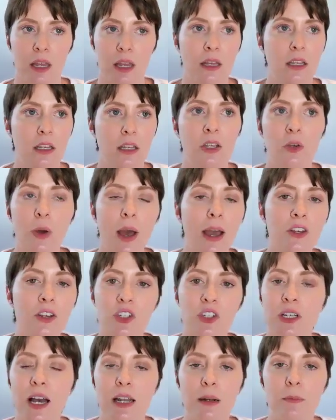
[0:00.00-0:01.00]
And you
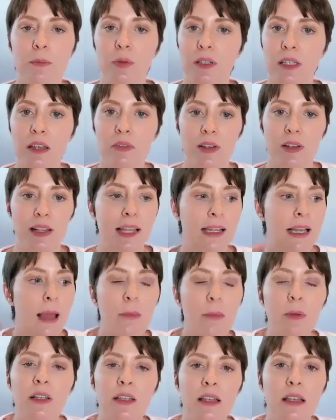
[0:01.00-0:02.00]
actually got to believe it. Like,
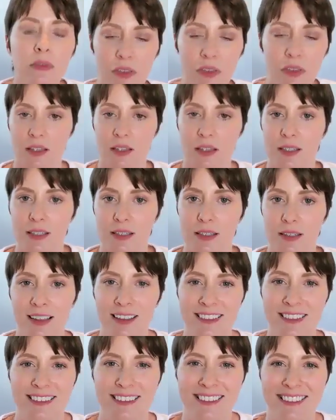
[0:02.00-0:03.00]
I believe this.
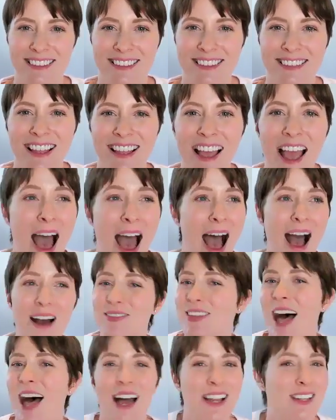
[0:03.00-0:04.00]

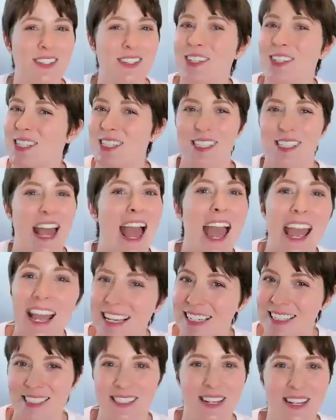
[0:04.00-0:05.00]
I'm not just
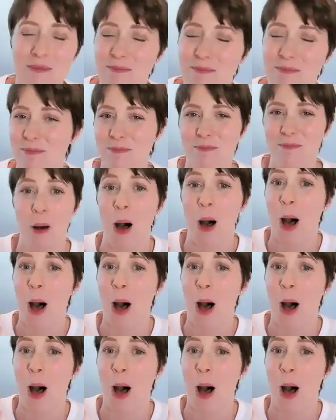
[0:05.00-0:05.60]
saying some